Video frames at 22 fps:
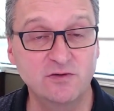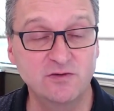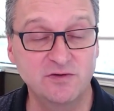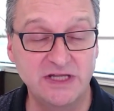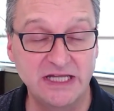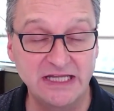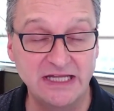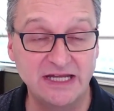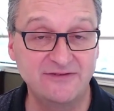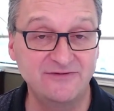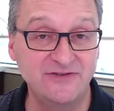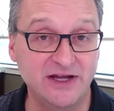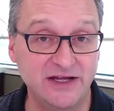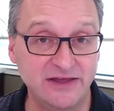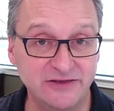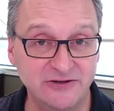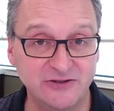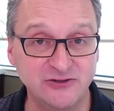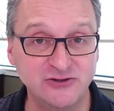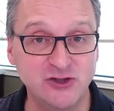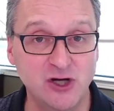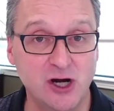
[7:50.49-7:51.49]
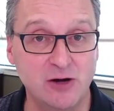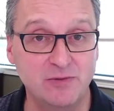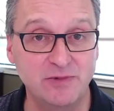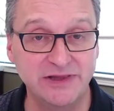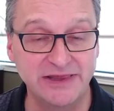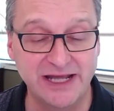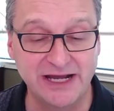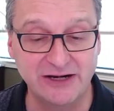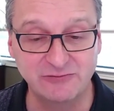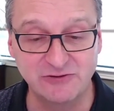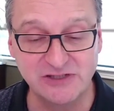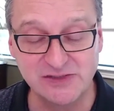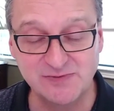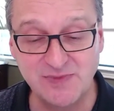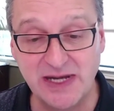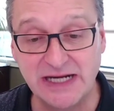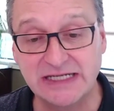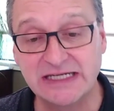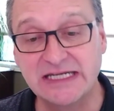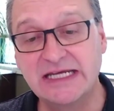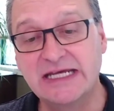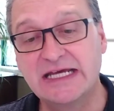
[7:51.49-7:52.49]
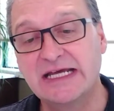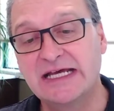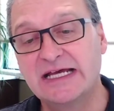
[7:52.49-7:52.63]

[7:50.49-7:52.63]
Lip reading: Well, then they've done their job in that respect.